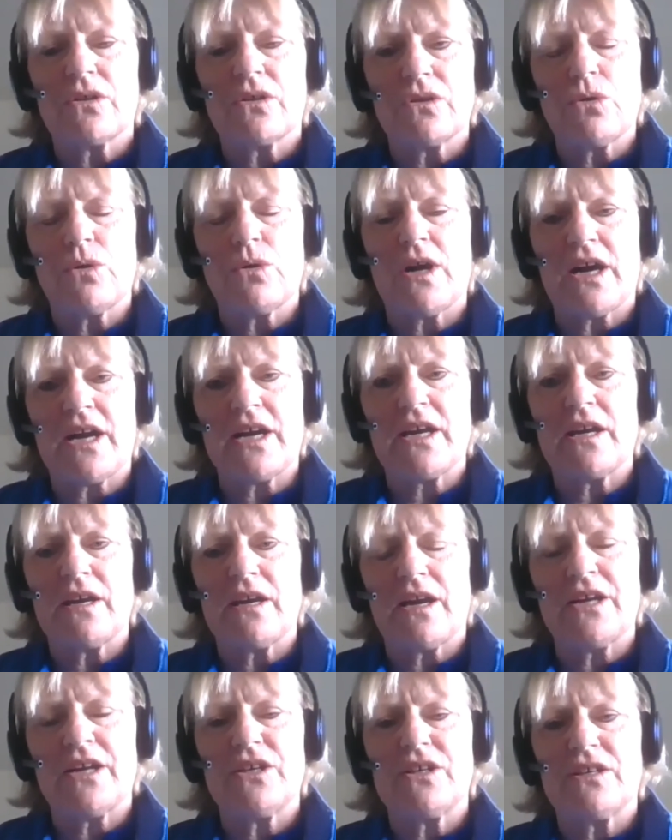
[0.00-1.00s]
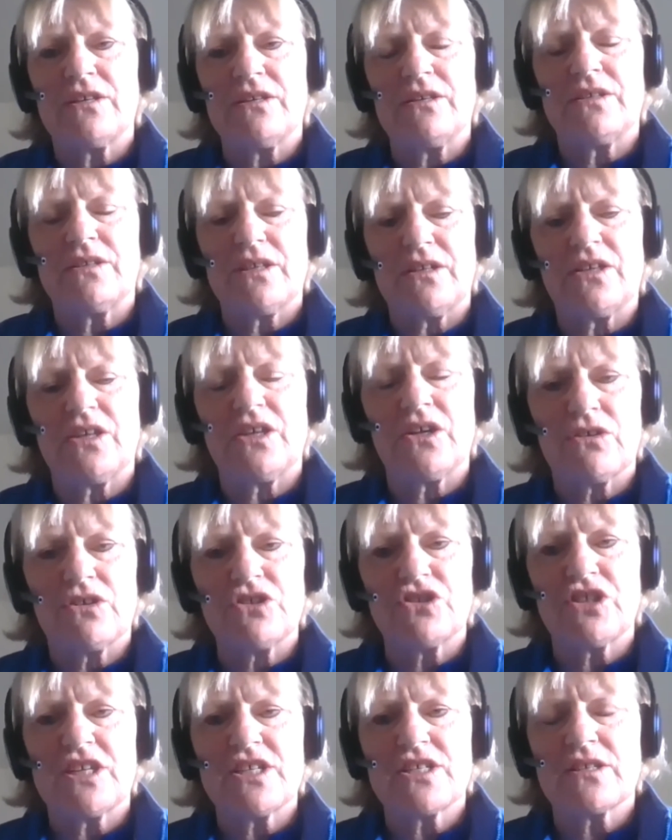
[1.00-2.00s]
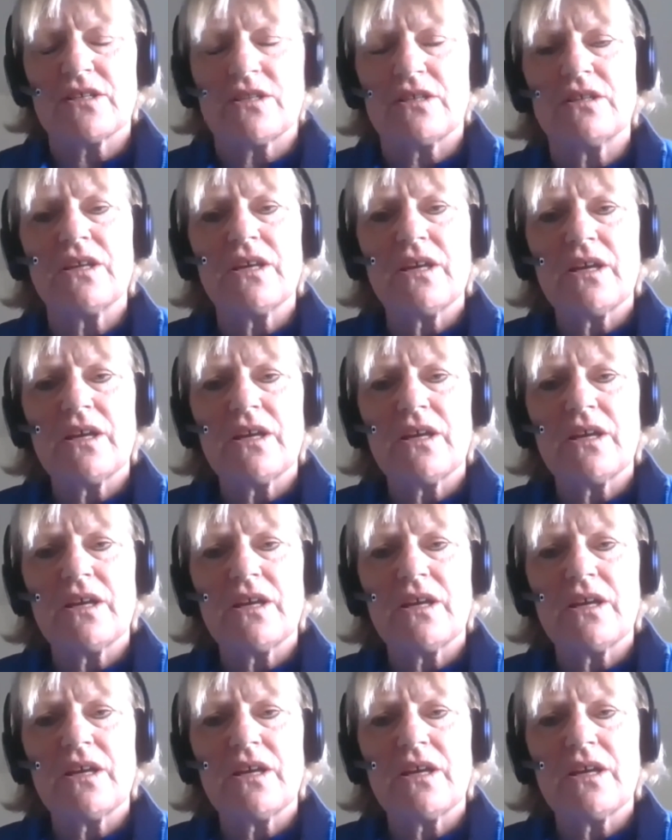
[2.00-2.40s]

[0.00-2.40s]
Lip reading: although I did hear, and Jason,